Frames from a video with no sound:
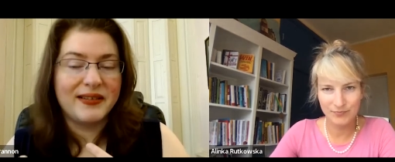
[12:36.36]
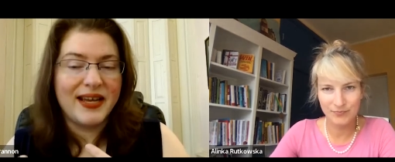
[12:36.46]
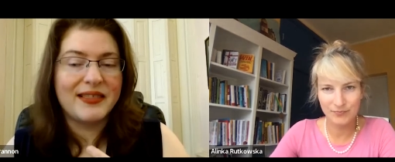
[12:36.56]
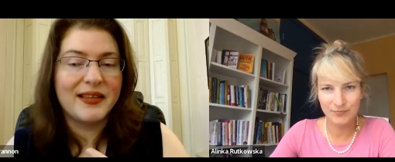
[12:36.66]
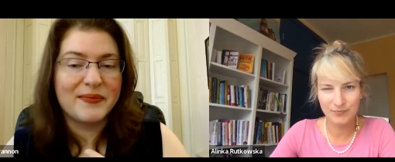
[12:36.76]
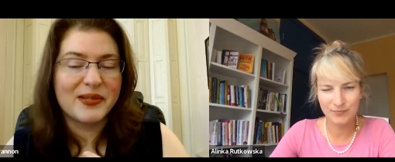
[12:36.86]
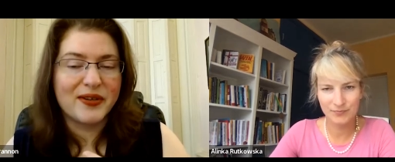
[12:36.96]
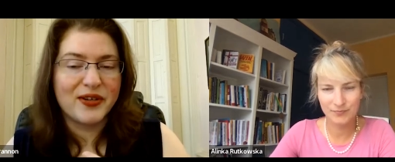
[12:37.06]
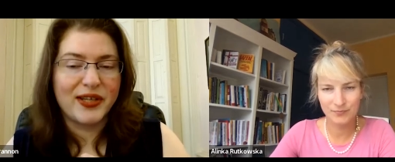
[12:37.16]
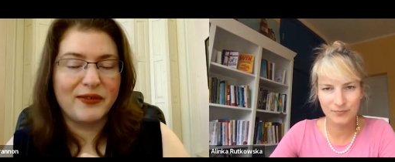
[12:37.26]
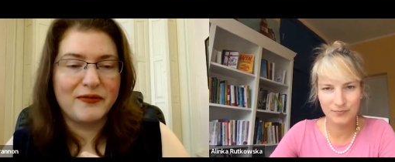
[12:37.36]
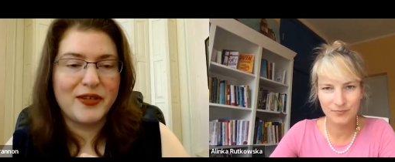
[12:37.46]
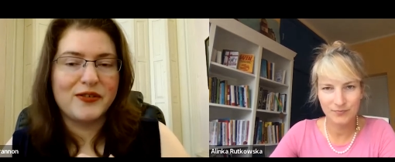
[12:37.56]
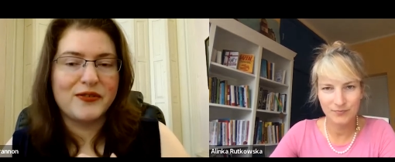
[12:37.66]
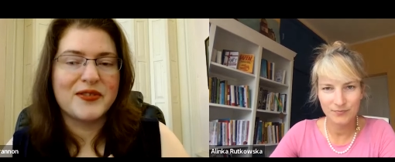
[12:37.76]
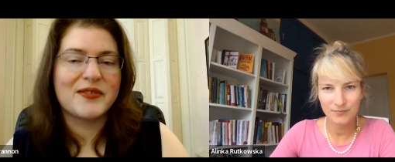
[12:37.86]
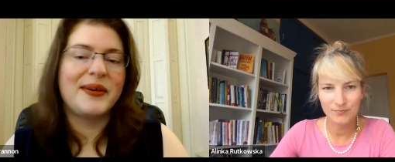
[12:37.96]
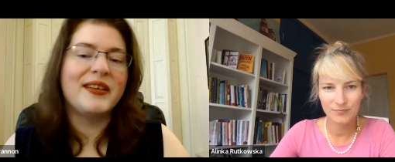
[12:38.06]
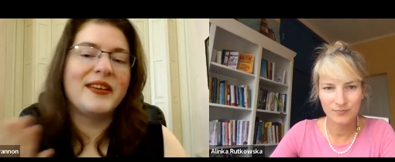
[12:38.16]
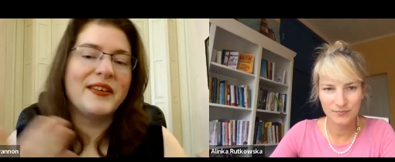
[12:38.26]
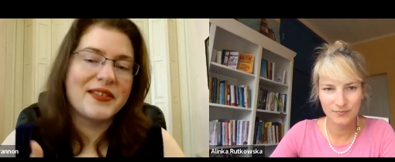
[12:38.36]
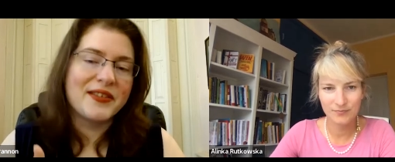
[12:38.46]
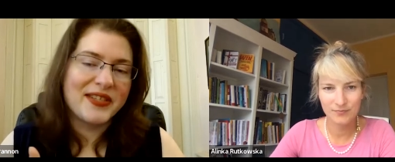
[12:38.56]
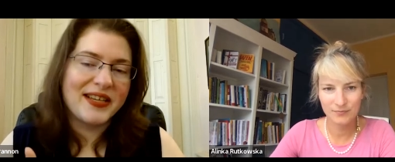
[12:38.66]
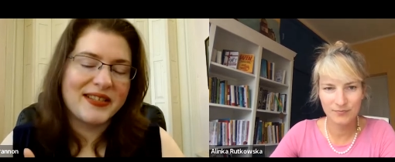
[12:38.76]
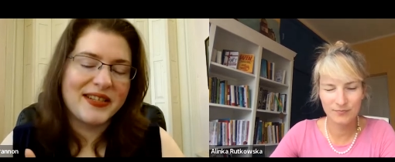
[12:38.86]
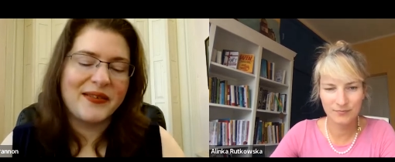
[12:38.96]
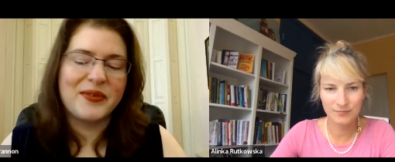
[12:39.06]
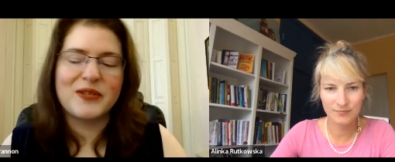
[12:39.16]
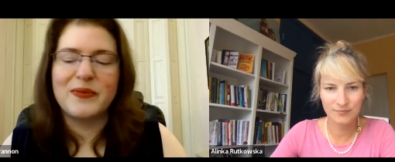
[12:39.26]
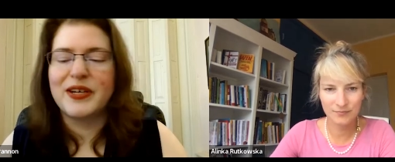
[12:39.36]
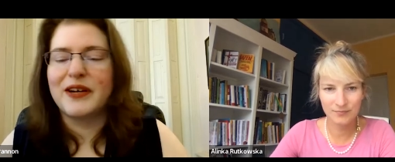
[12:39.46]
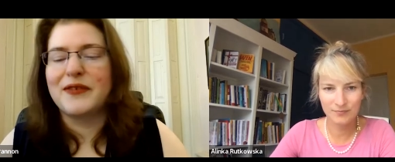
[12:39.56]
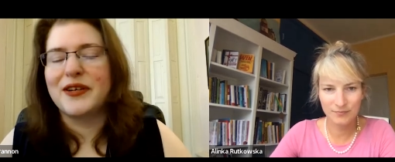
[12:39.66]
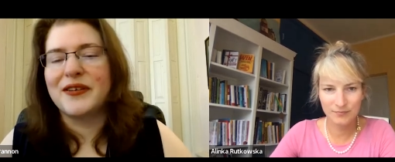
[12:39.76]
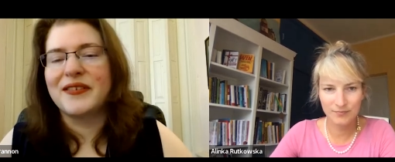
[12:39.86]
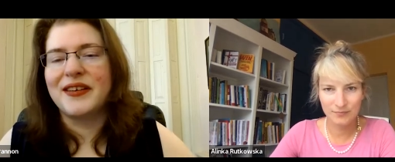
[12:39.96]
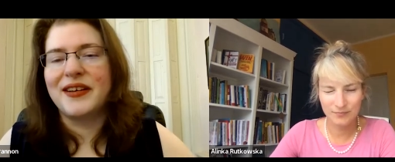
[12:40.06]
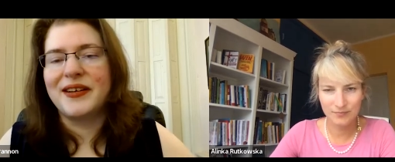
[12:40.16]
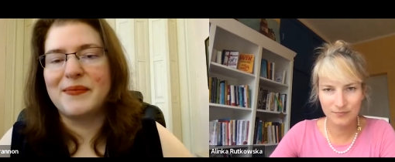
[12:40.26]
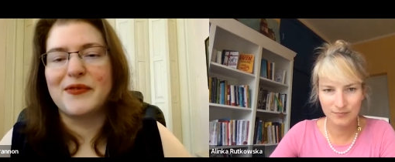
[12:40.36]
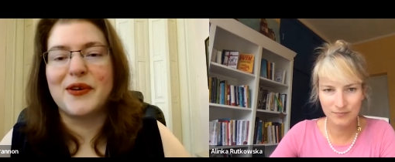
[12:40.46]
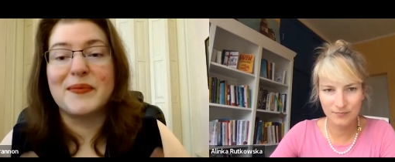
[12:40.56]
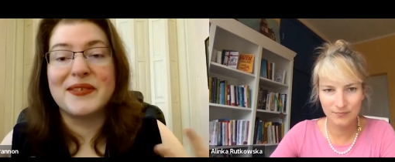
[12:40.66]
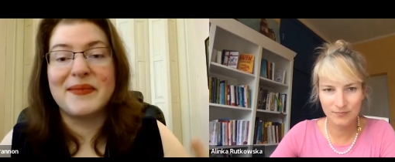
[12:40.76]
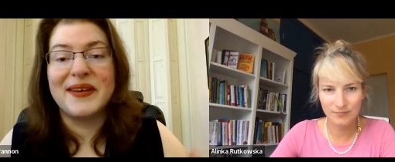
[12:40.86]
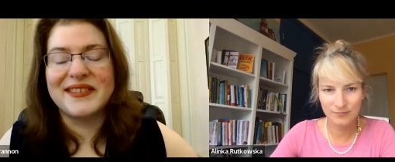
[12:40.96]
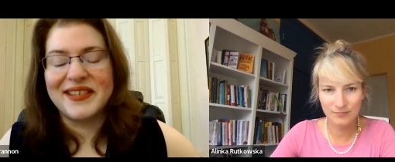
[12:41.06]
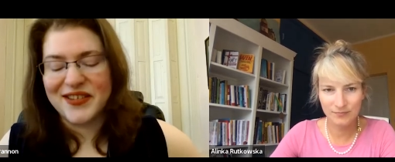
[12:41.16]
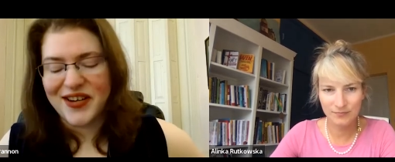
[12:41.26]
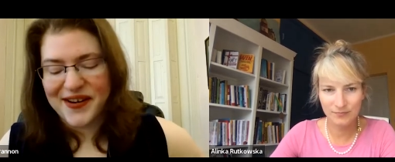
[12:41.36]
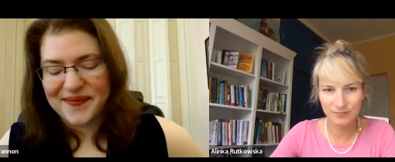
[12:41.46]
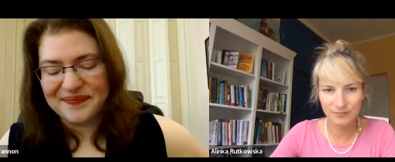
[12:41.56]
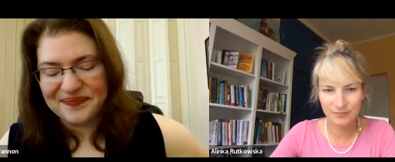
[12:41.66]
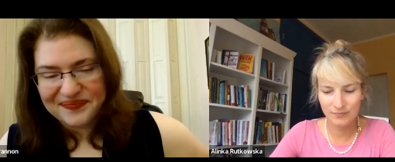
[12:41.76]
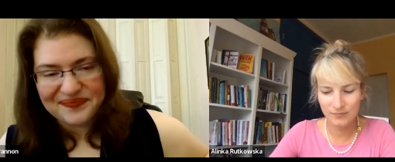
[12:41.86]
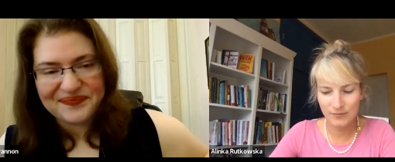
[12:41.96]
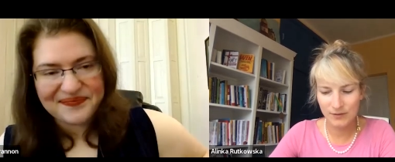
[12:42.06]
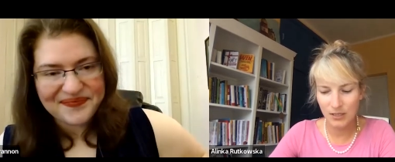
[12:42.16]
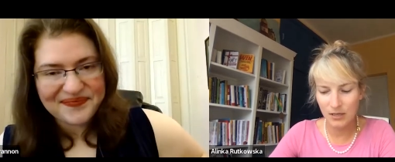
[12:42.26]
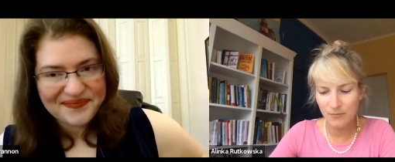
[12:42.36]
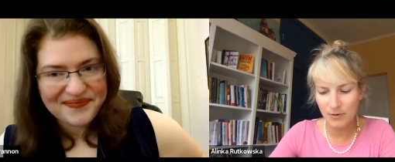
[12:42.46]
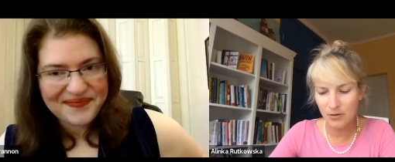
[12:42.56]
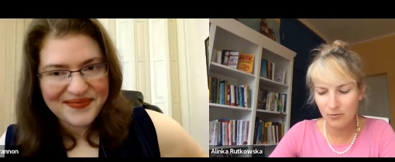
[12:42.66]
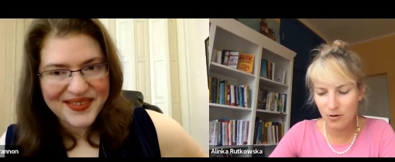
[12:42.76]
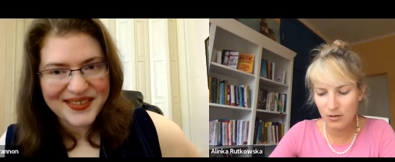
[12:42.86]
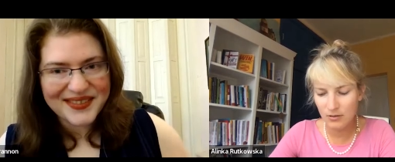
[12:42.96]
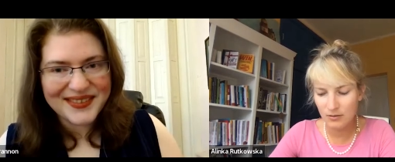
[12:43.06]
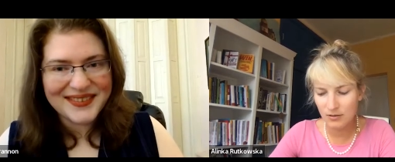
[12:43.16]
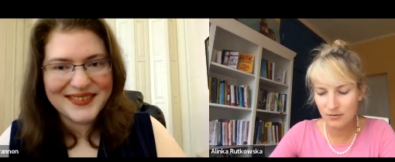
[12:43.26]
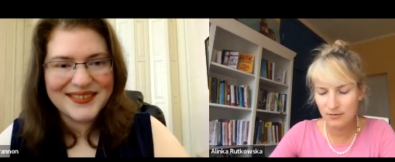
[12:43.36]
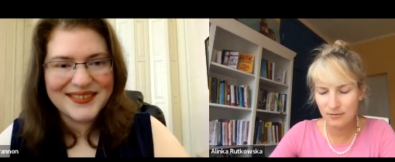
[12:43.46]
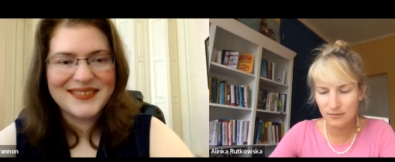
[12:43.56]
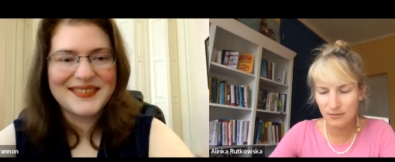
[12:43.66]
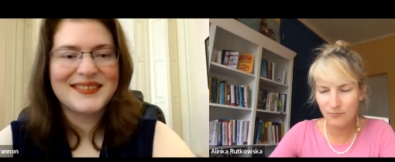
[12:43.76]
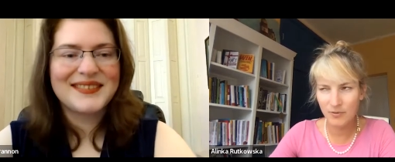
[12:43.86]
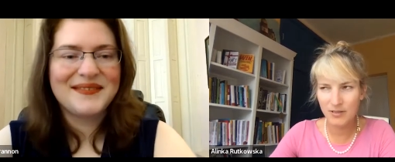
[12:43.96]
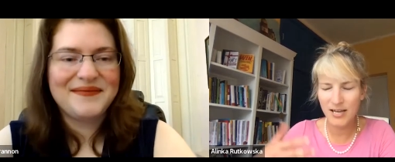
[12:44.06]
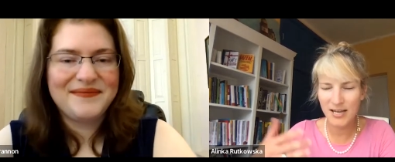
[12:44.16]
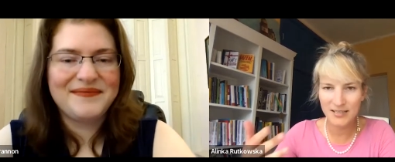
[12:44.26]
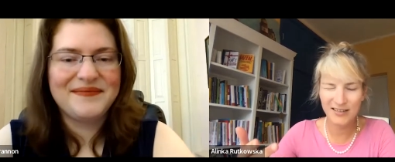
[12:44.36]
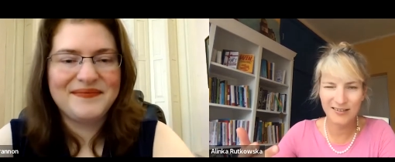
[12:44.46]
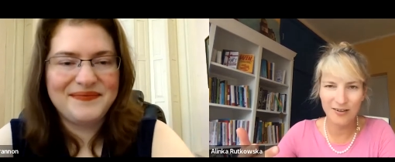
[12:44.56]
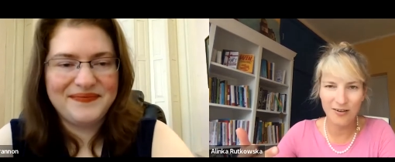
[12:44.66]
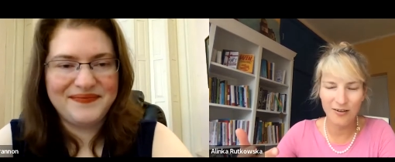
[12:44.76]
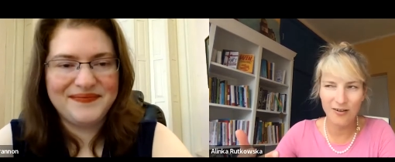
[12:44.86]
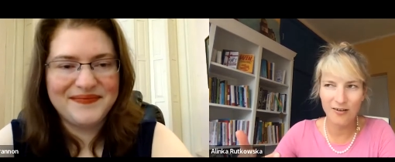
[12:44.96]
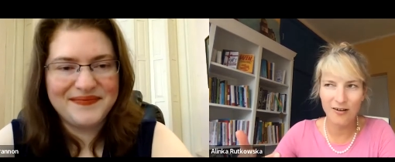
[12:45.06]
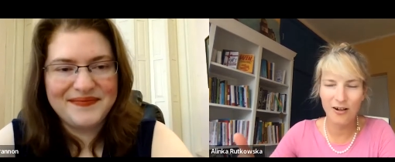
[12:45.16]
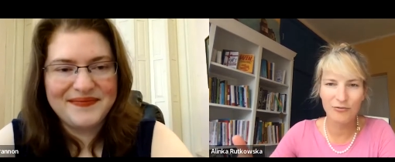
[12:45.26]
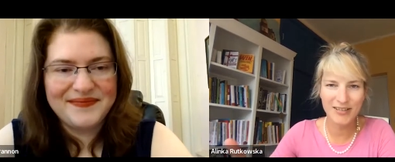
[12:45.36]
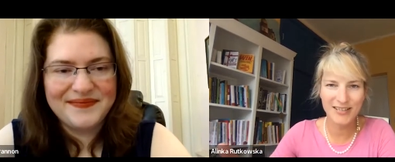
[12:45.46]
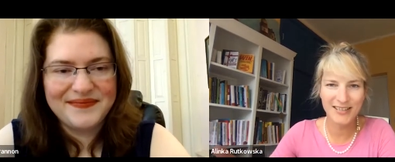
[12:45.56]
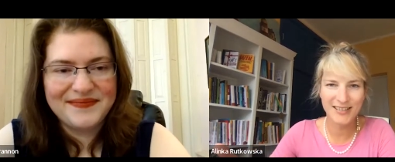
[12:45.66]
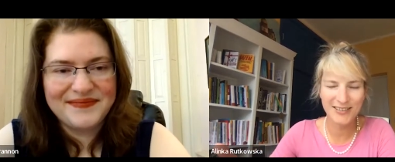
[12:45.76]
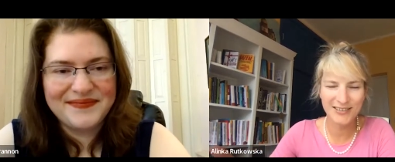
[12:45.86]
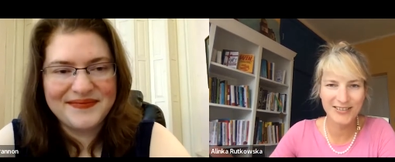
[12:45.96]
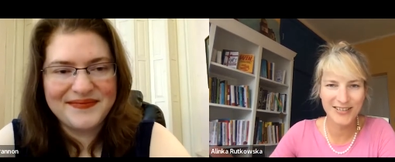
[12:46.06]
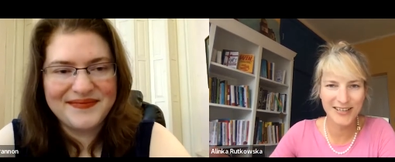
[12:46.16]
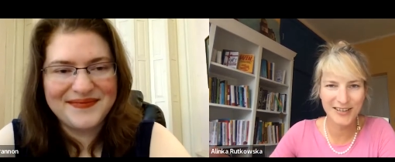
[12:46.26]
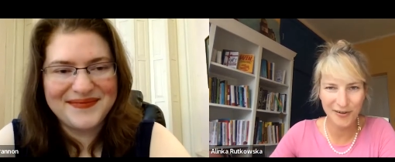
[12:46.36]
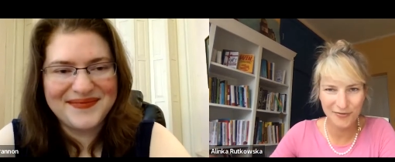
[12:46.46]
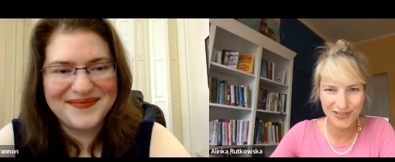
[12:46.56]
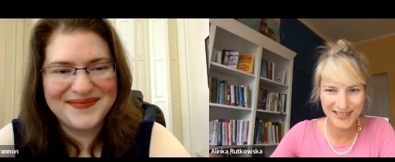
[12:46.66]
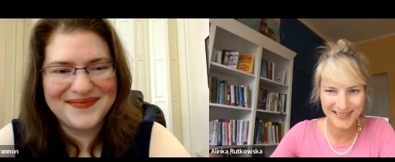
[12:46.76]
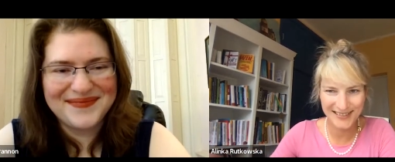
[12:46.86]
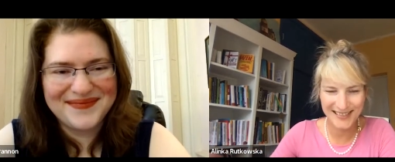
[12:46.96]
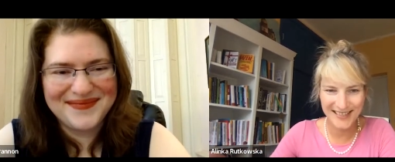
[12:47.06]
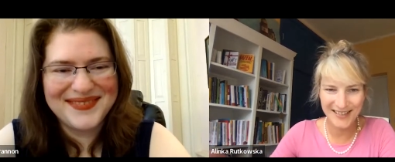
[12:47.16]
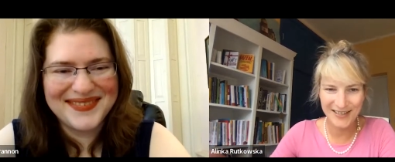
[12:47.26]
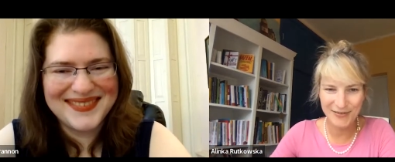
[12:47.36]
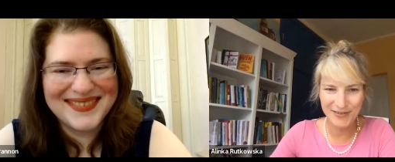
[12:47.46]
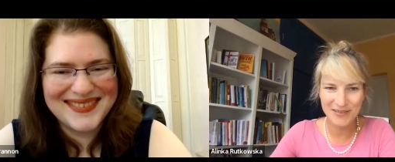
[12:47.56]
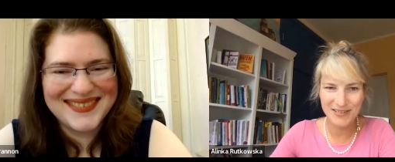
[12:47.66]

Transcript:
Speaker 1: net them some early reviews while also testing which book cover uh, performs the best. That's great.
Speaker 2: Yeah, I mean, you want to be testing already good looking covers you don't want to be